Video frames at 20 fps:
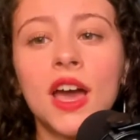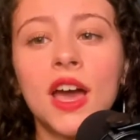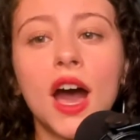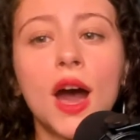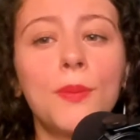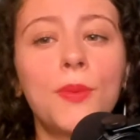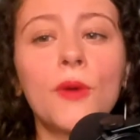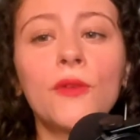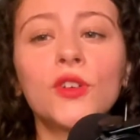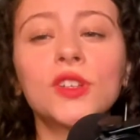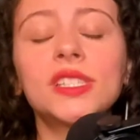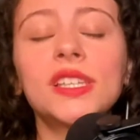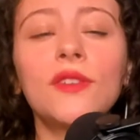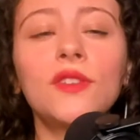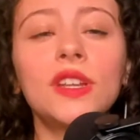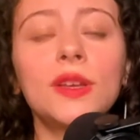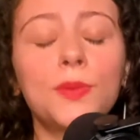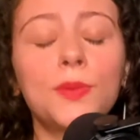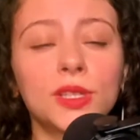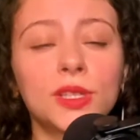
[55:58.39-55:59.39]
up over
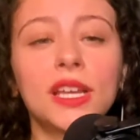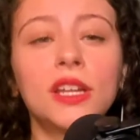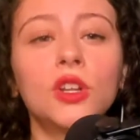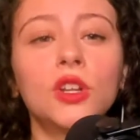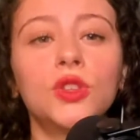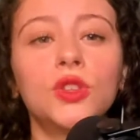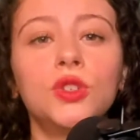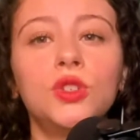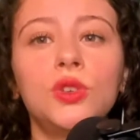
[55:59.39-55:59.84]
70% on the new